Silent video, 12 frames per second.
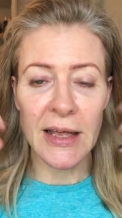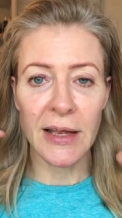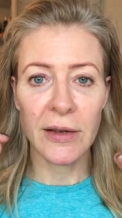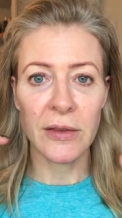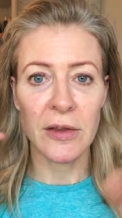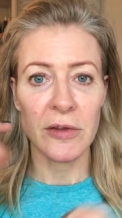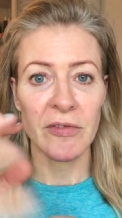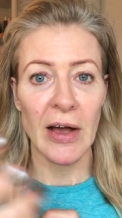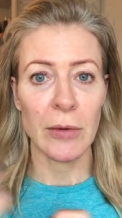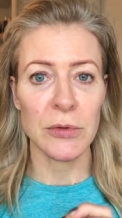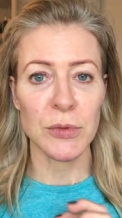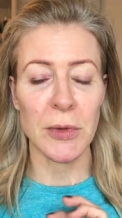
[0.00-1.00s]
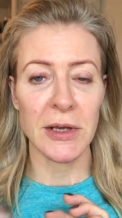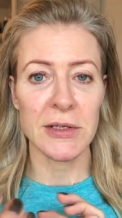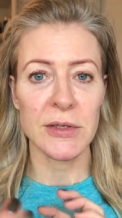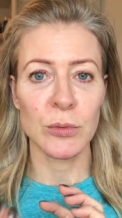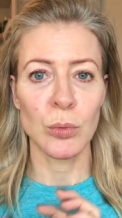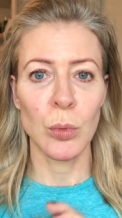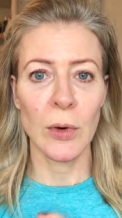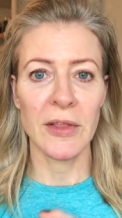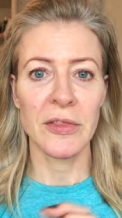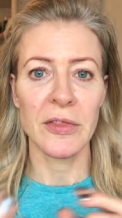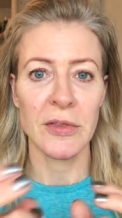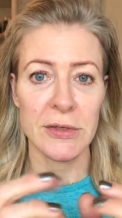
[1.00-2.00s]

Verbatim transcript: Then the fat was mixed with